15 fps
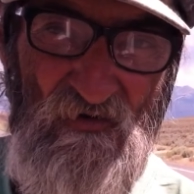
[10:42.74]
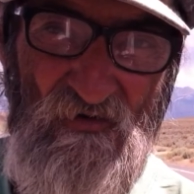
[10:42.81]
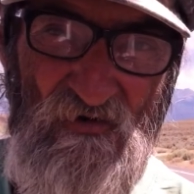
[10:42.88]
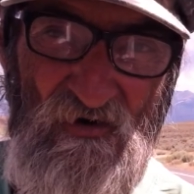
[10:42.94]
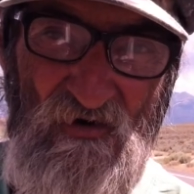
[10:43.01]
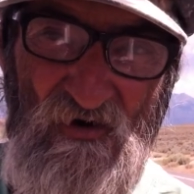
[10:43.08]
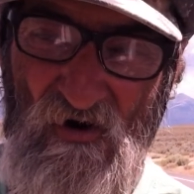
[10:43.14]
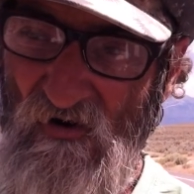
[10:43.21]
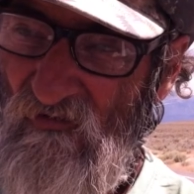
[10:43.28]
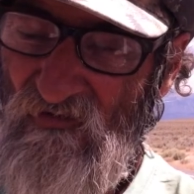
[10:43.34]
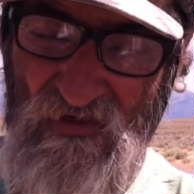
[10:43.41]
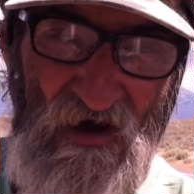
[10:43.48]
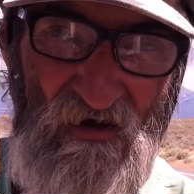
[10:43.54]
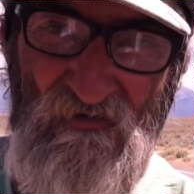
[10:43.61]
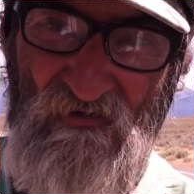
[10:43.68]
you or
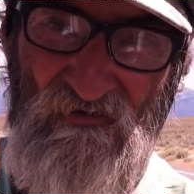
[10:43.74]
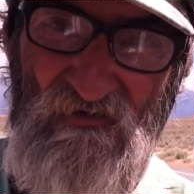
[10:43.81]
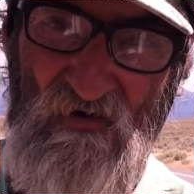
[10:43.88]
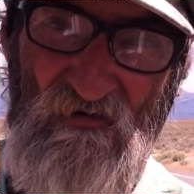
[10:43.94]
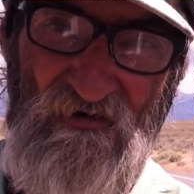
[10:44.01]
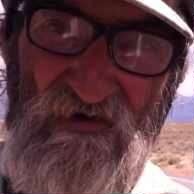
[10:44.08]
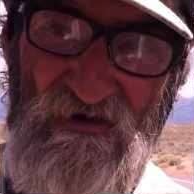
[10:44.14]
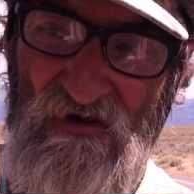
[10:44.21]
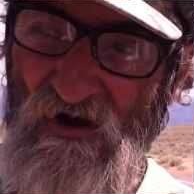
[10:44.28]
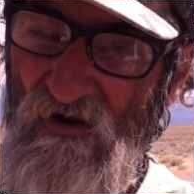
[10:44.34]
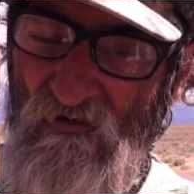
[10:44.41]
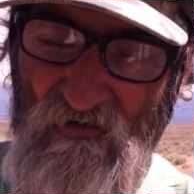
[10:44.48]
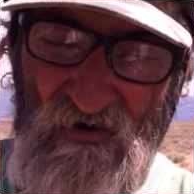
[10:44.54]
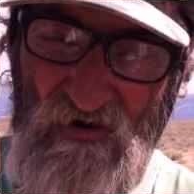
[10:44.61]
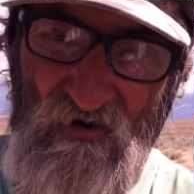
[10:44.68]
without you, Tony,
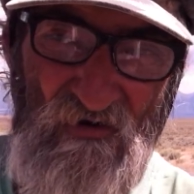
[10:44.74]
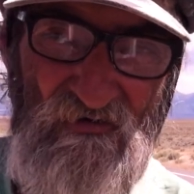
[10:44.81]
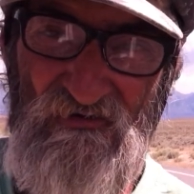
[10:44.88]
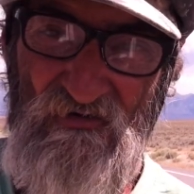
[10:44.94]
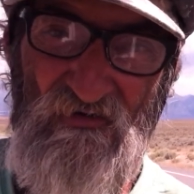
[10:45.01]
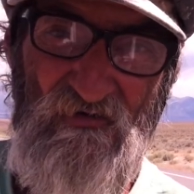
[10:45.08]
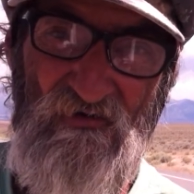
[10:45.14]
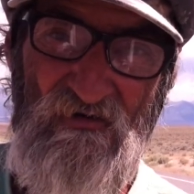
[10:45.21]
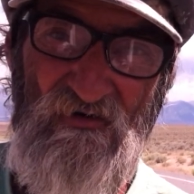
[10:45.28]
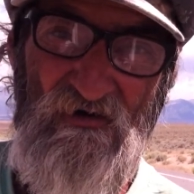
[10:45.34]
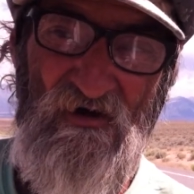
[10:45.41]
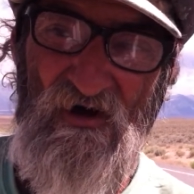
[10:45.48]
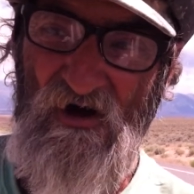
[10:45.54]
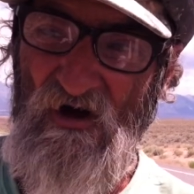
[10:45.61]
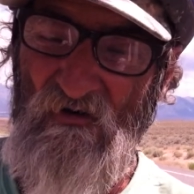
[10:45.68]
we're going to.
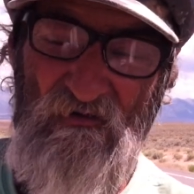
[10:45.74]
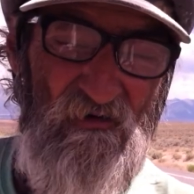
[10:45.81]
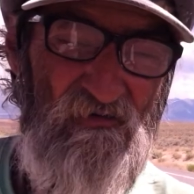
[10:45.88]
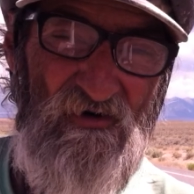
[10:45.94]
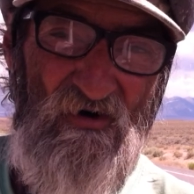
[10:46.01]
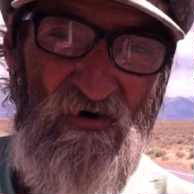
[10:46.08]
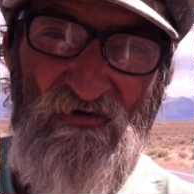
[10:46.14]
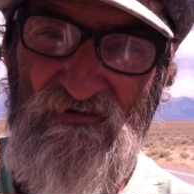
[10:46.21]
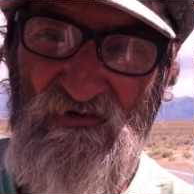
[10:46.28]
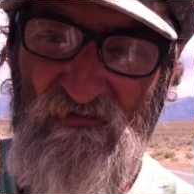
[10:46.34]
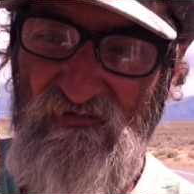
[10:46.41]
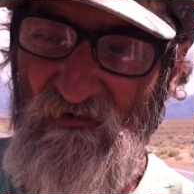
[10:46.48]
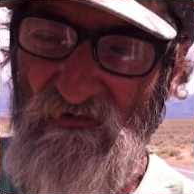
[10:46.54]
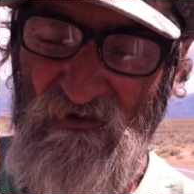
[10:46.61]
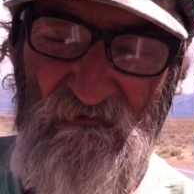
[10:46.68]
We were going
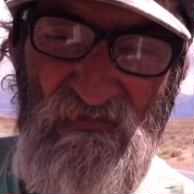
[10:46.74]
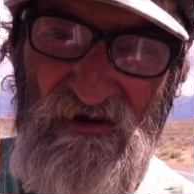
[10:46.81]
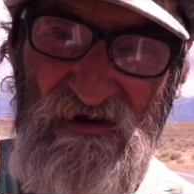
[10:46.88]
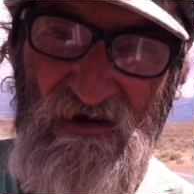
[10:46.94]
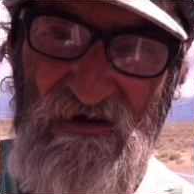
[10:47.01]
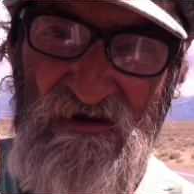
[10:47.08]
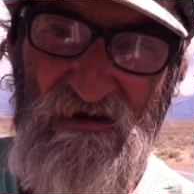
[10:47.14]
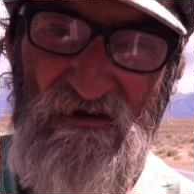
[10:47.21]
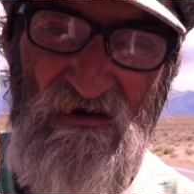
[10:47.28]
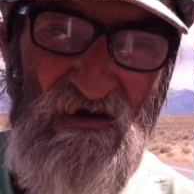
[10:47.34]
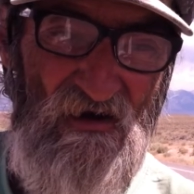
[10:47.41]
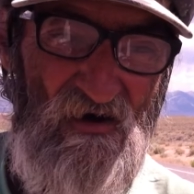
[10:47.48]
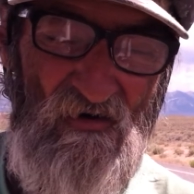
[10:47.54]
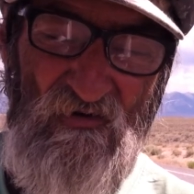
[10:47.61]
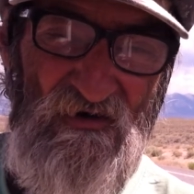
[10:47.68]
to from the beginning.
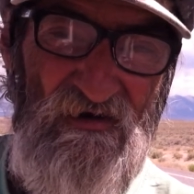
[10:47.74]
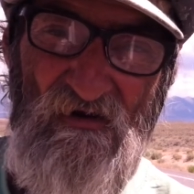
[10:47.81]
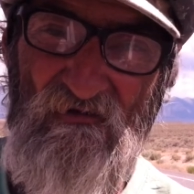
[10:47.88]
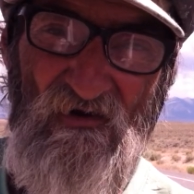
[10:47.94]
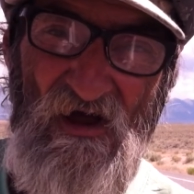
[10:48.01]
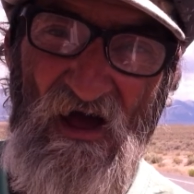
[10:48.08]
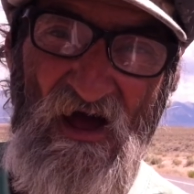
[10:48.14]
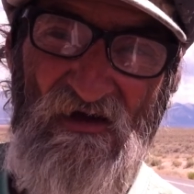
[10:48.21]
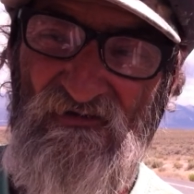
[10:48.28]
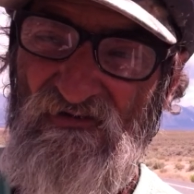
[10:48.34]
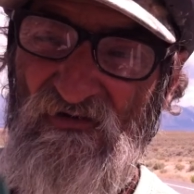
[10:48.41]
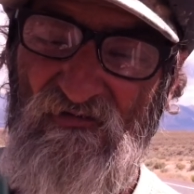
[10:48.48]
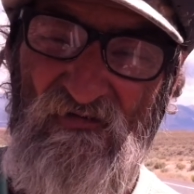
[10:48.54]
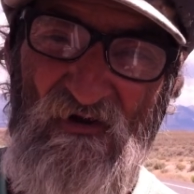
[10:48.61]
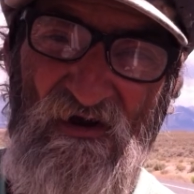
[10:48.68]
We never
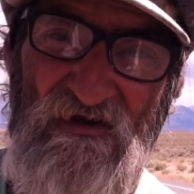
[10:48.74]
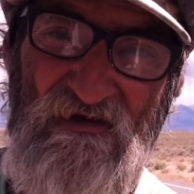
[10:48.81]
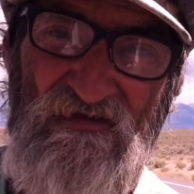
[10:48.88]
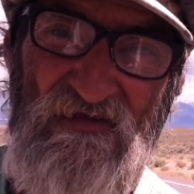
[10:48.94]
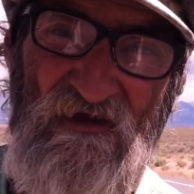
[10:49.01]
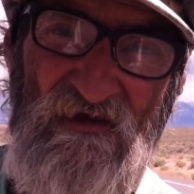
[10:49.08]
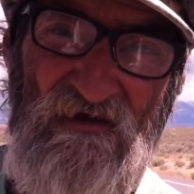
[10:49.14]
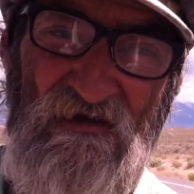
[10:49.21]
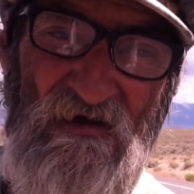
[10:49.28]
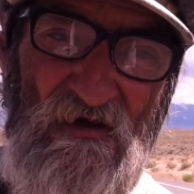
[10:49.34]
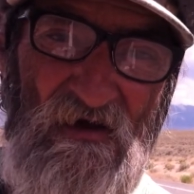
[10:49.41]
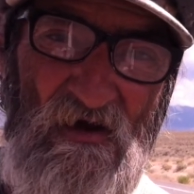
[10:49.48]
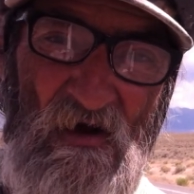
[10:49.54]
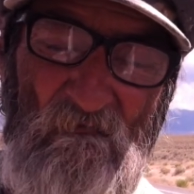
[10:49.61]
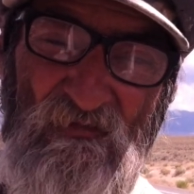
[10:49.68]
asked you for anything.
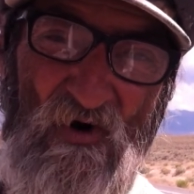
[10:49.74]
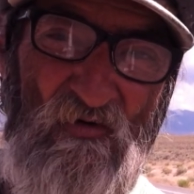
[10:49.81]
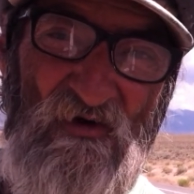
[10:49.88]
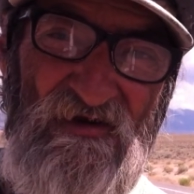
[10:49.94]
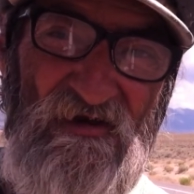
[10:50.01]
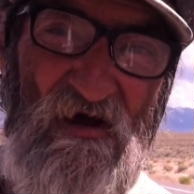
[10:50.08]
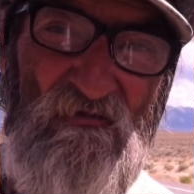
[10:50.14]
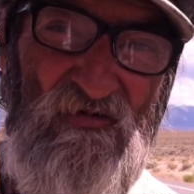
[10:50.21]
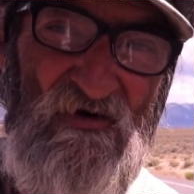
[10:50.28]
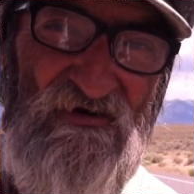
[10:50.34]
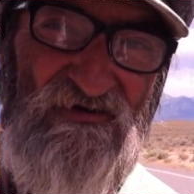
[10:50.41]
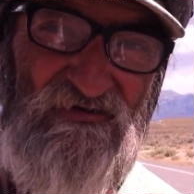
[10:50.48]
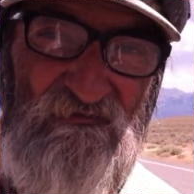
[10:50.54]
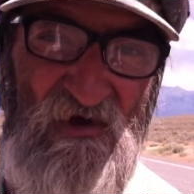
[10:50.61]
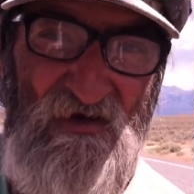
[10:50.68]
But we never
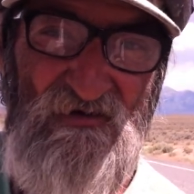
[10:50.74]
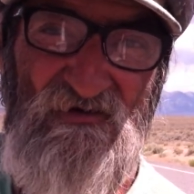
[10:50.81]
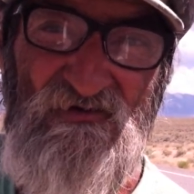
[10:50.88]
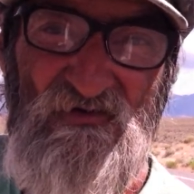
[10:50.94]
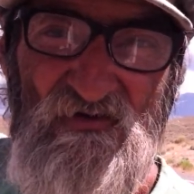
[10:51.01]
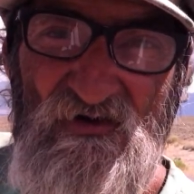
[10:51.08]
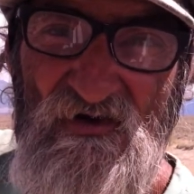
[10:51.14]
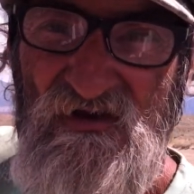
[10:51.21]
expected you